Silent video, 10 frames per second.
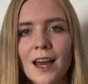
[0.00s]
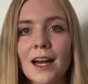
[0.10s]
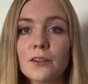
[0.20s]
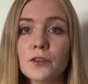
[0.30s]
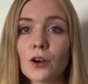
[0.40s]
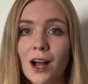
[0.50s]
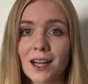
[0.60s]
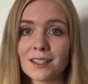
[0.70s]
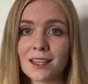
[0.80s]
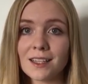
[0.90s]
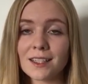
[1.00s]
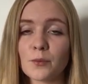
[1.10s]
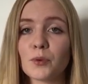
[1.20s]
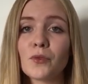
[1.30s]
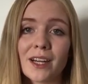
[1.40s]
And if you got asked this, it would be
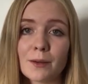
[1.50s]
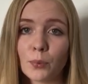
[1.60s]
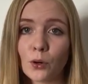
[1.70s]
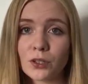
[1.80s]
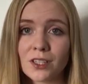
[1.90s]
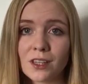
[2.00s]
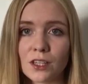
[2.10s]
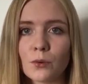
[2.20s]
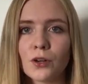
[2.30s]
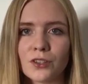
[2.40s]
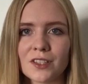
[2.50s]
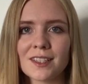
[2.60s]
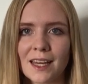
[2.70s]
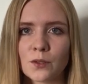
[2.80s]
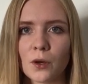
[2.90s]
really important that you
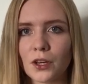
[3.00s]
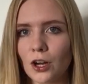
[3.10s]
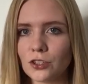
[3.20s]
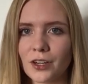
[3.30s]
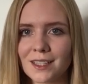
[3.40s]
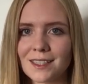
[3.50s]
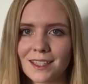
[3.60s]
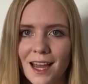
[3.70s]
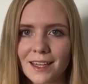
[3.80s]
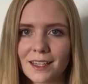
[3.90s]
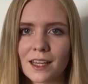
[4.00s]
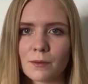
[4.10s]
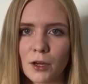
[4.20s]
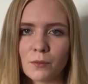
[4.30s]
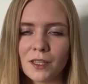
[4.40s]
understand what the contract is like at the
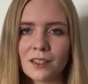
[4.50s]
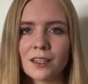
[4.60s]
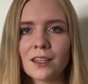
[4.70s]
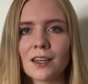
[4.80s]
moment,